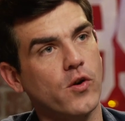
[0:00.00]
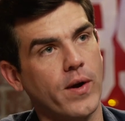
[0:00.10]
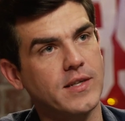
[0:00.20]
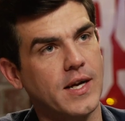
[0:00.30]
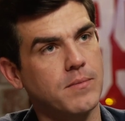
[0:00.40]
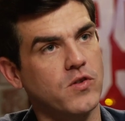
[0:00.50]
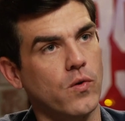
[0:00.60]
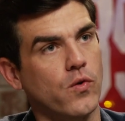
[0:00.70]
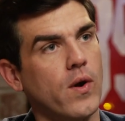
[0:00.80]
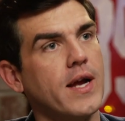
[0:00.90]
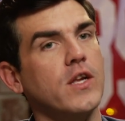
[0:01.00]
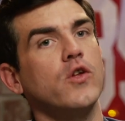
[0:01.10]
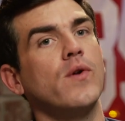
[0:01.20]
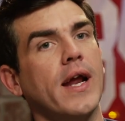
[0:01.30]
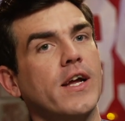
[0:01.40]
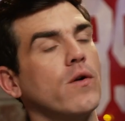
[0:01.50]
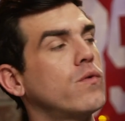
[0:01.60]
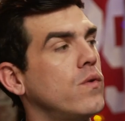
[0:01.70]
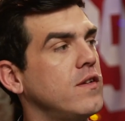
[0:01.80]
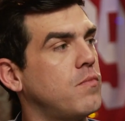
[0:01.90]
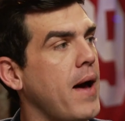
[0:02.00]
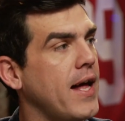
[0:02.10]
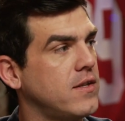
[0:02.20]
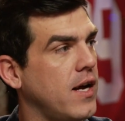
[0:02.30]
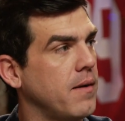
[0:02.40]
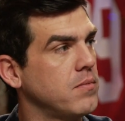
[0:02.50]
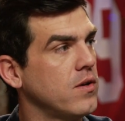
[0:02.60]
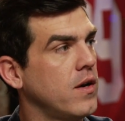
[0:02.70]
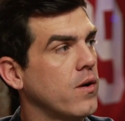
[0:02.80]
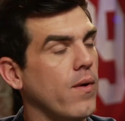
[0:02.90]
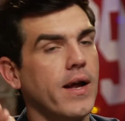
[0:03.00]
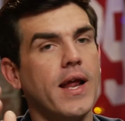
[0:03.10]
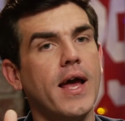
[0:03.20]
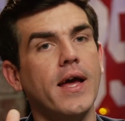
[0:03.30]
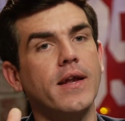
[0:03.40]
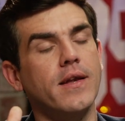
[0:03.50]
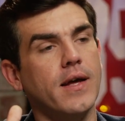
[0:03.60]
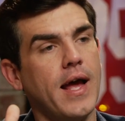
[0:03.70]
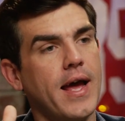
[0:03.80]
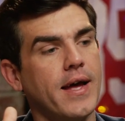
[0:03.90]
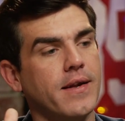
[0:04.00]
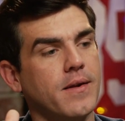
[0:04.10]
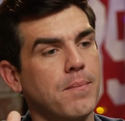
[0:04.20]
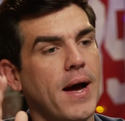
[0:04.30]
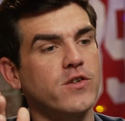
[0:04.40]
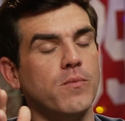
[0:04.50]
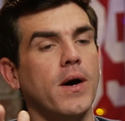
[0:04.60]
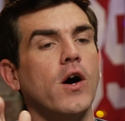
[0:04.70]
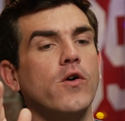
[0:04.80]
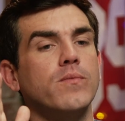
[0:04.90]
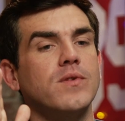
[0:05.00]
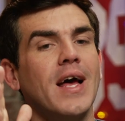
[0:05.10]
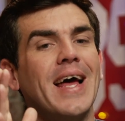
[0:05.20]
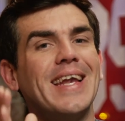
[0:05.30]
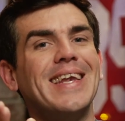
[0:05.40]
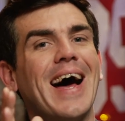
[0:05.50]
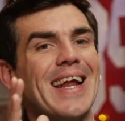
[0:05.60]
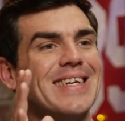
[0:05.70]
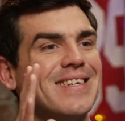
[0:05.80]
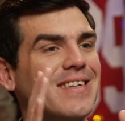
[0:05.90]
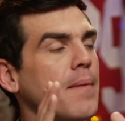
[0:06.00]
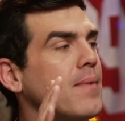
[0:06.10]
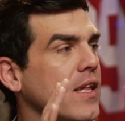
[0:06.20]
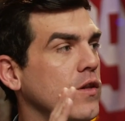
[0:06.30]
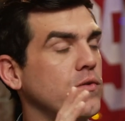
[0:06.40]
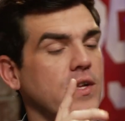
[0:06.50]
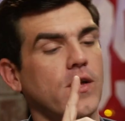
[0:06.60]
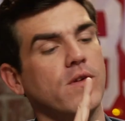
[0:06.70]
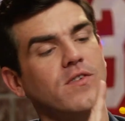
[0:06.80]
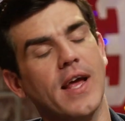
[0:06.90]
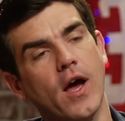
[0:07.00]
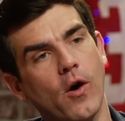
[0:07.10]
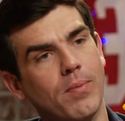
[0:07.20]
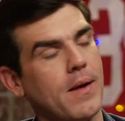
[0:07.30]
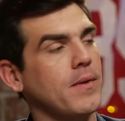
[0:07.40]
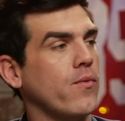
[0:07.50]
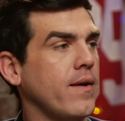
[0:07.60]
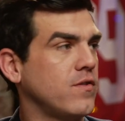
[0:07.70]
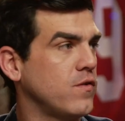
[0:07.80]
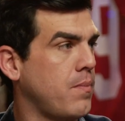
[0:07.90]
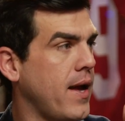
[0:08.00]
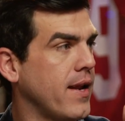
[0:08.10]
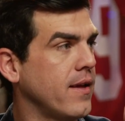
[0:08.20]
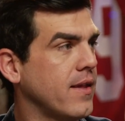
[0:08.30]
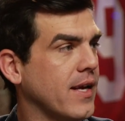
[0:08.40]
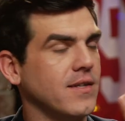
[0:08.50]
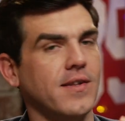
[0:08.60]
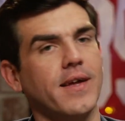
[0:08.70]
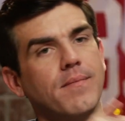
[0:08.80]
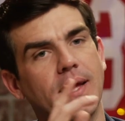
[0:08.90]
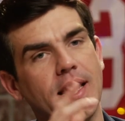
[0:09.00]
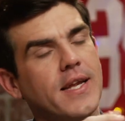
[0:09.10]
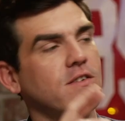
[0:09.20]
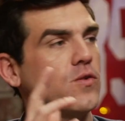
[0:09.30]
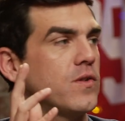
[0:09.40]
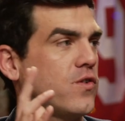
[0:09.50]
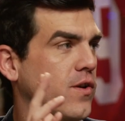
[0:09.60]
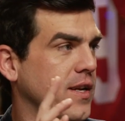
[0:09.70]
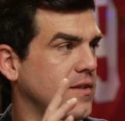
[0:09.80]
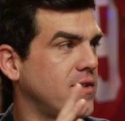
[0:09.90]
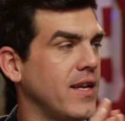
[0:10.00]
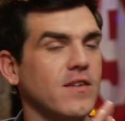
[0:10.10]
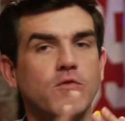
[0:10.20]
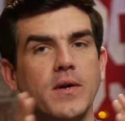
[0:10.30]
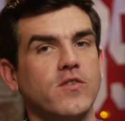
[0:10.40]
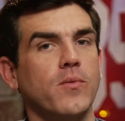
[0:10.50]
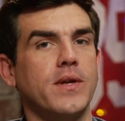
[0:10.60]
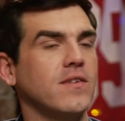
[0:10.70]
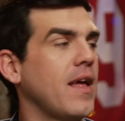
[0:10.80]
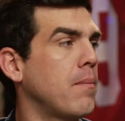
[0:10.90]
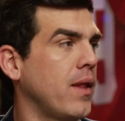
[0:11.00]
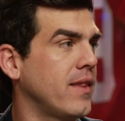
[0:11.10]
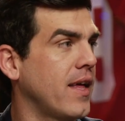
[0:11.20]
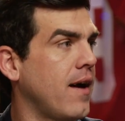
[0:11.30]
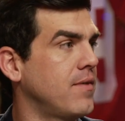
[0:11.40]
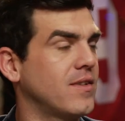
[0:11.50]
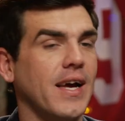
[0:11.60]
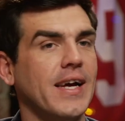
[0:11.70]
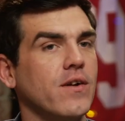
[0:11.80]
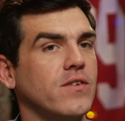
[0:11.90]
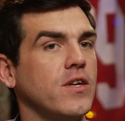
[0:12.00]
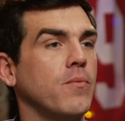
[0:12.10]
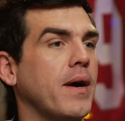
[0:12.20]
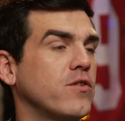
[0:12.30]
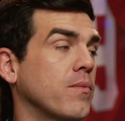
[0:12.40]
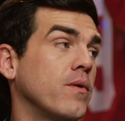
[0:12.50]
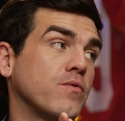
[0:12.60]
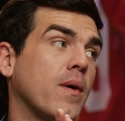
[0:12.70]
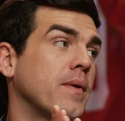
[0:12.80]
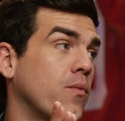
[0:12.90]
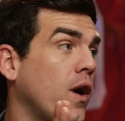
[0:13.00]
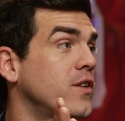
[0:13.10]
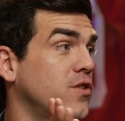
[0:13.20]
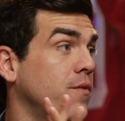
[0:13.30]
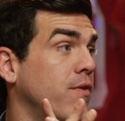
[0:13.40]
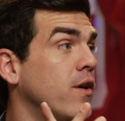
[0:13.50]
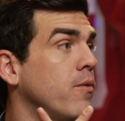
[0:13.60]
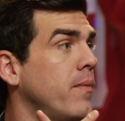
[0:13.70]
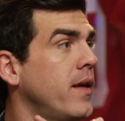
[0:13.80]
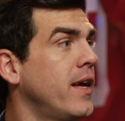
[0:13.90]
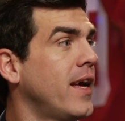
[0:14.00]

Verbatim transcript: the great times so great, you got to go through these bad times, right? And Patrick Mahomes not accepting losing, you can say, oh, blaming the refs is petty. Like I said, it is to a certain extent, especially when it's that blatantly obvious. I guarantee you Patrick Mahomes probably watched the film